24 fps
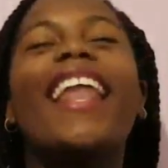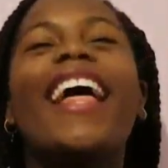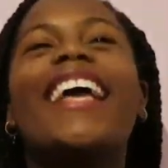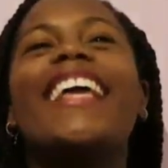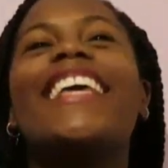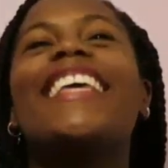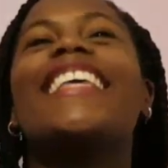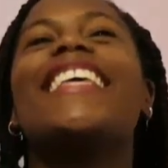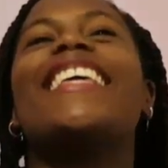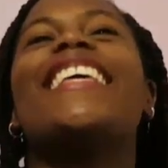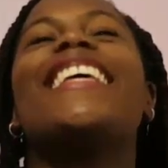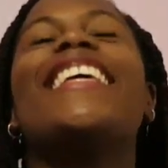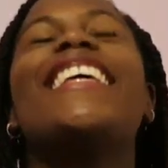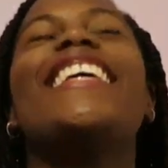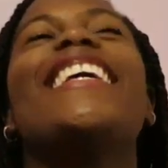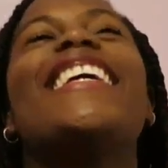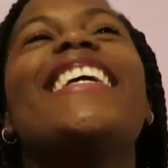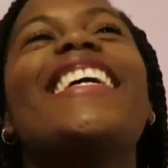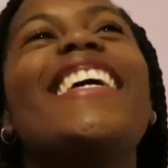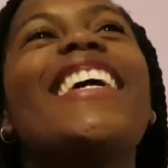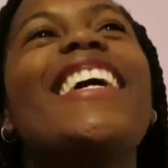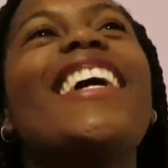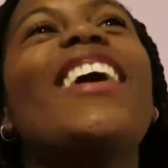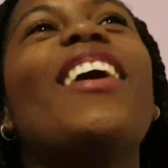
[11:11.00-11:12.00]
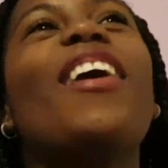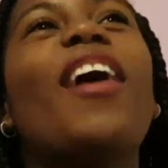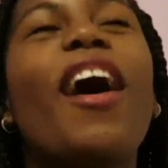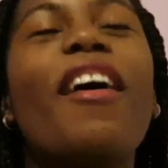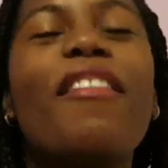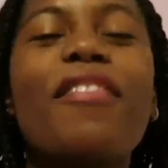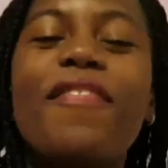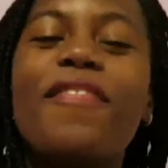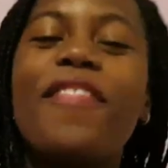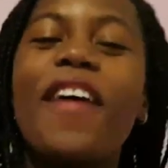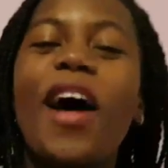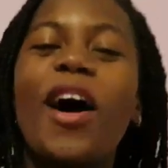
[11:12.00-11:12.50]
And like,
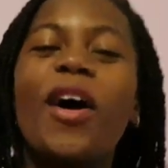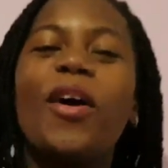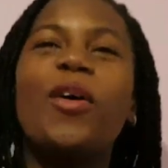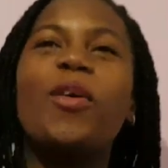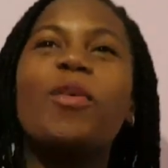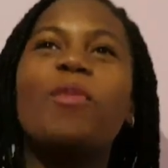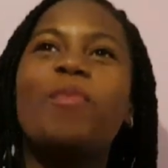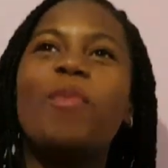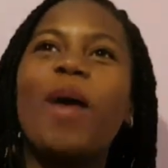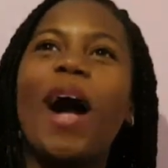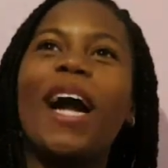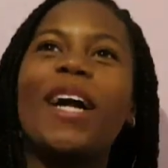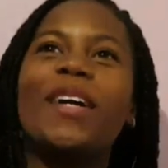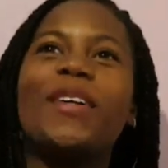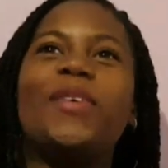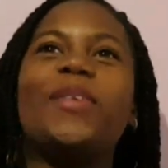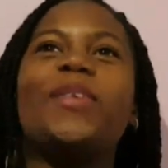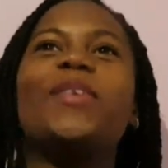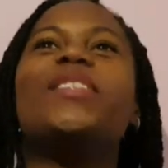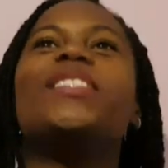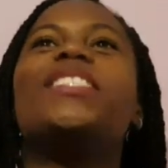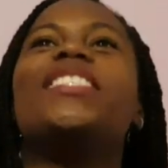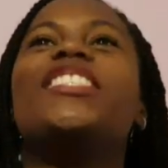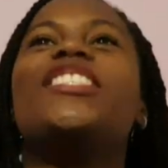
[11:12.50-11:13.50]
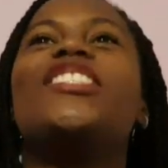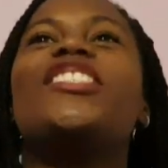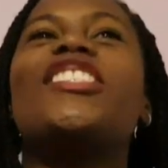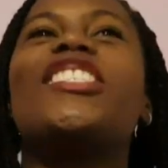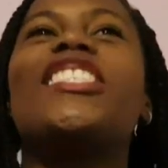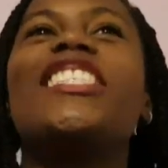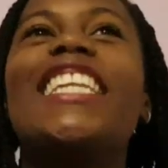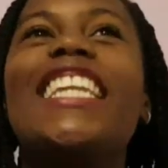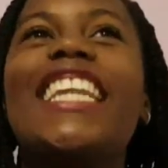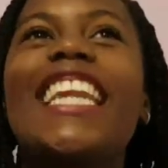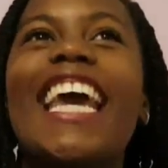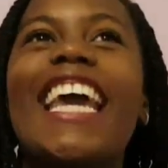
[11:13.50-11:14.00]
I fell backwards
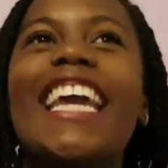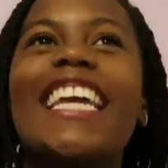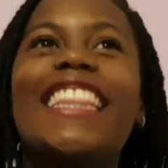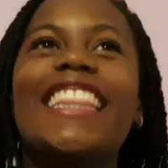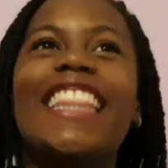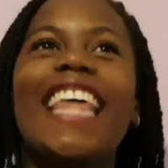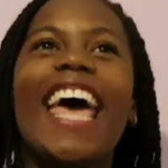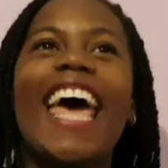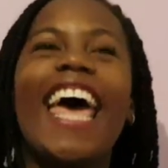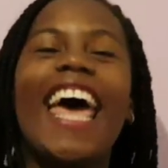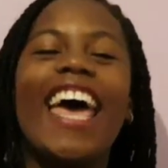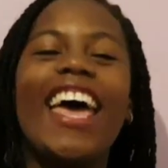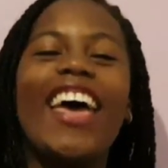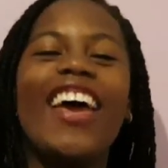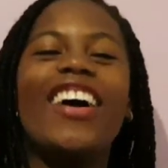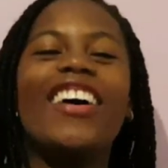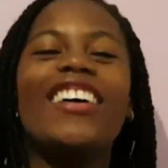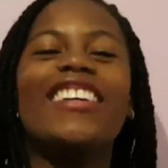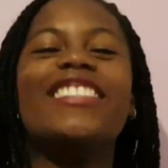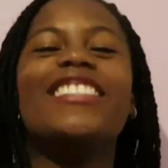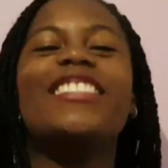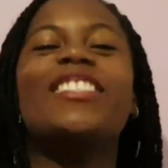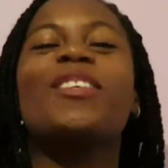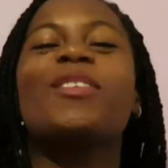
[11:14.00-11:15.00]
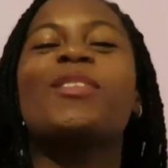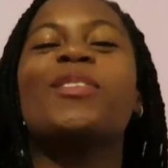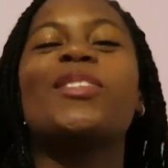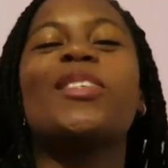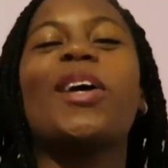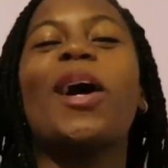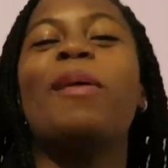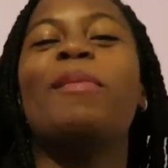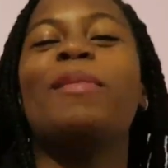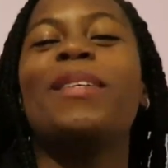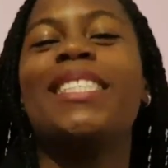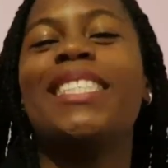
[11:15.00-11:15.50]
and just laid there
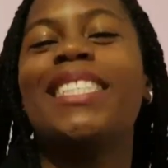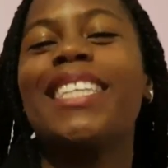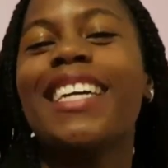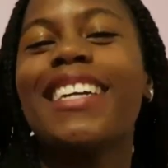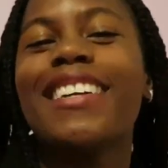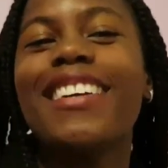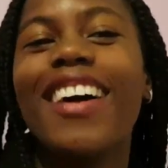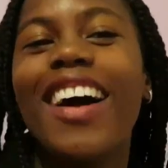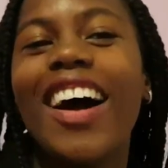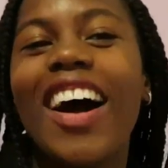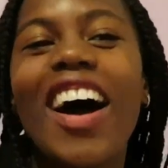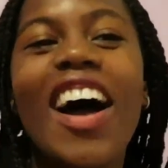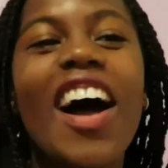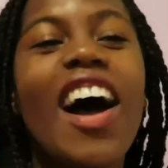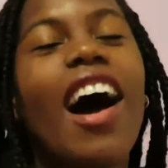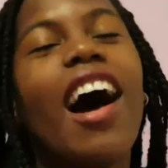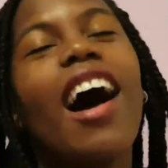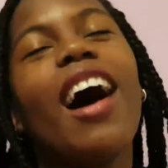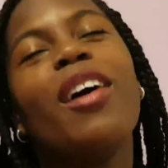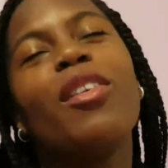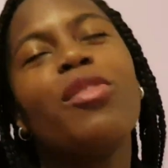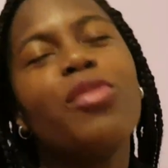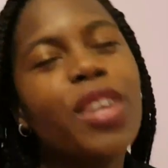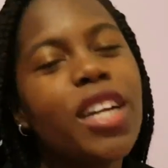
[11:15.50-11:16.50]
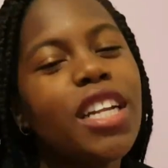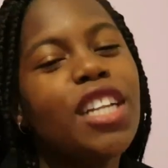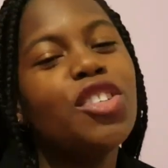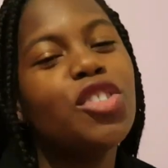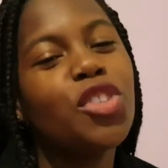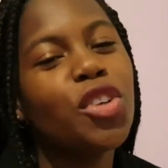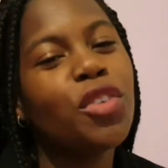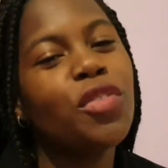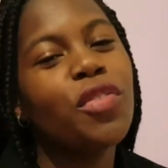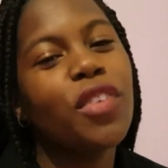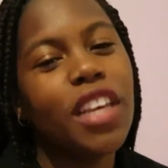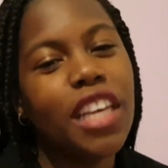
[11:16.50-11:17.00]
until Simon said cut. I
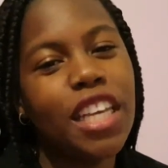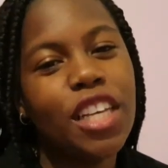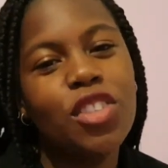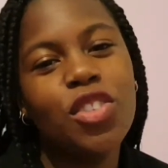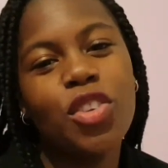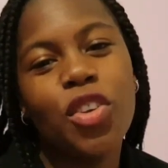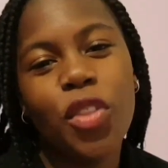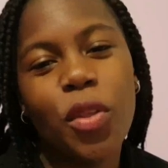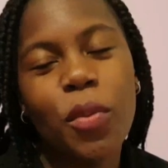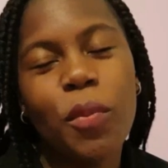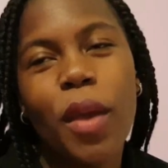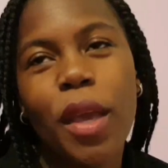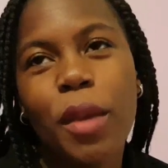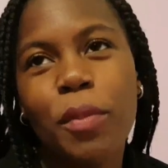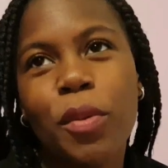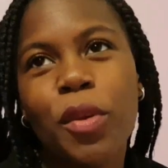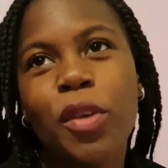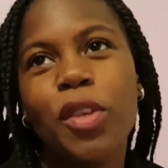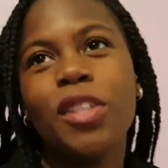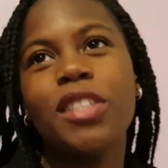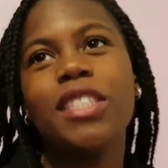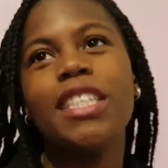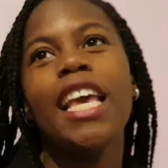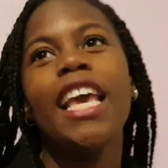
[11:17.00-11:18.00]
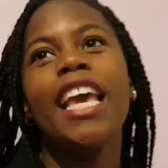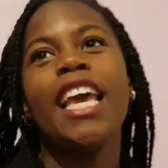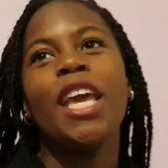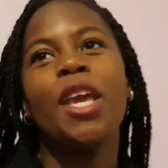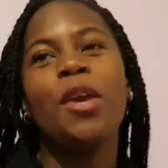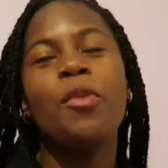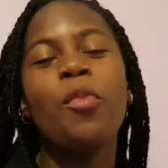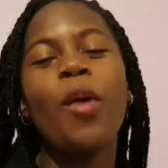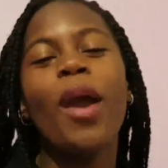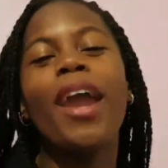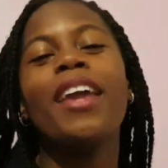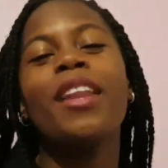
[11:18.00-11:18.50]
really do think he took the mick because
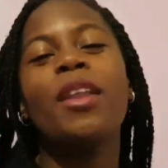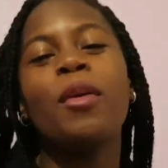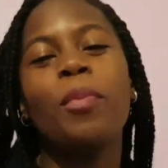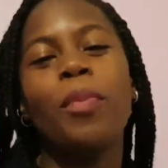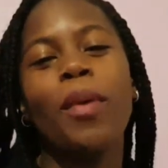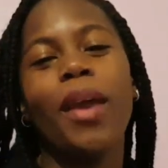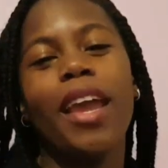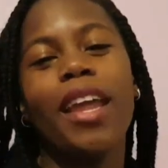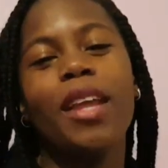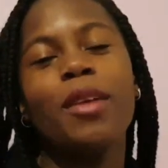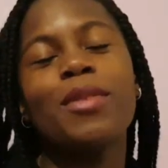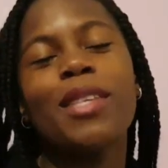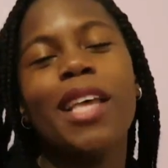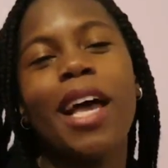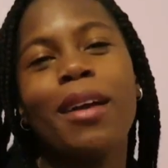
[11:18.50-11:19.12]
he waited a bit.